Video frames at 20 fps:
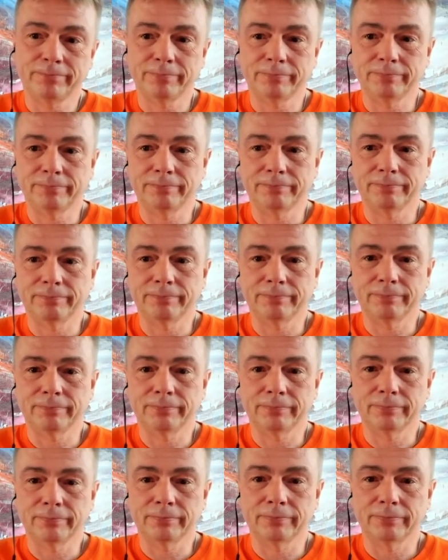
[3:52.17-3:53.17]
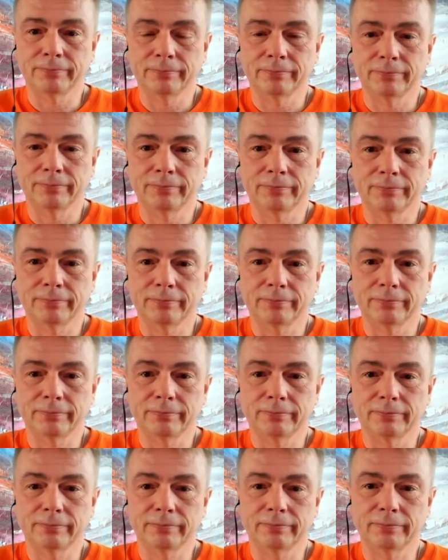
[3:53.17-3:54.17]

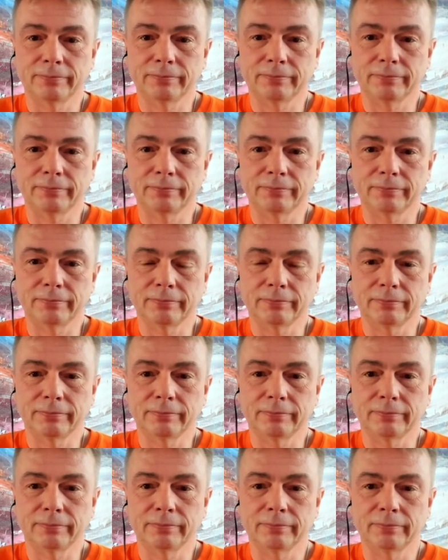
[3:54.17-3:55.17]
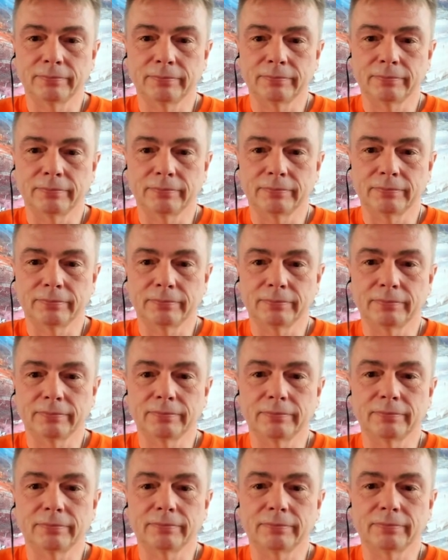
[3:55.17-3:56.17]

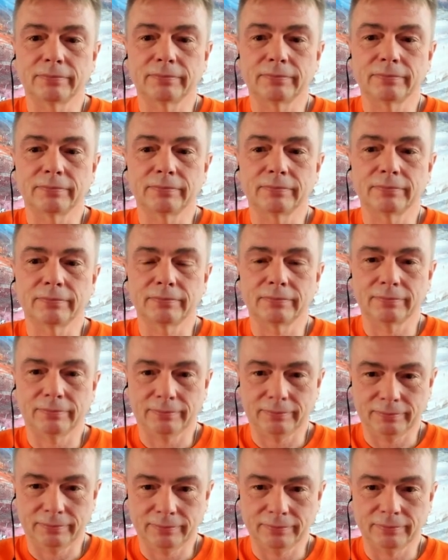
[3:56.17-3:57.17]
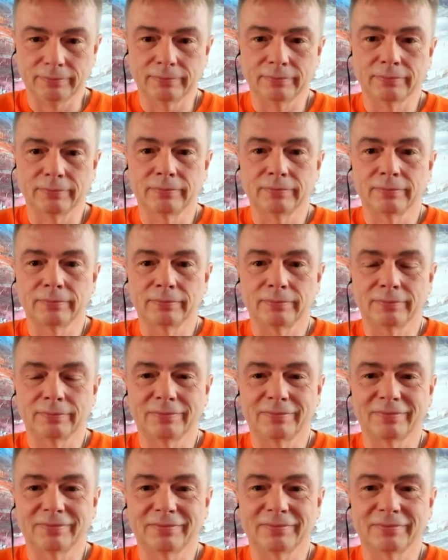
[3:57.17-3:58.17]

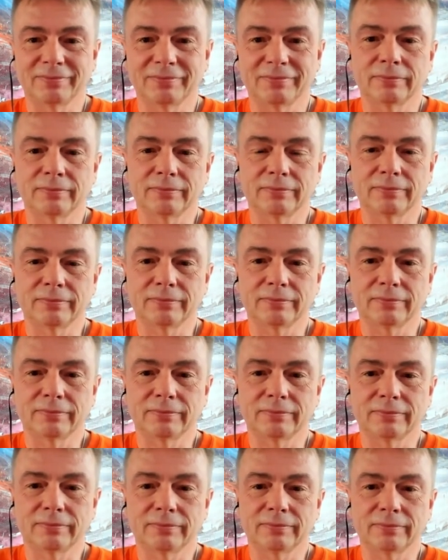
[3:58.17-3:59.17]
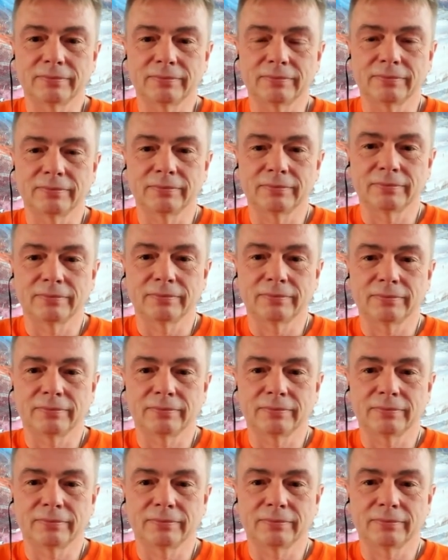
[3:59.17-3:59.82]
This person isn't speaking.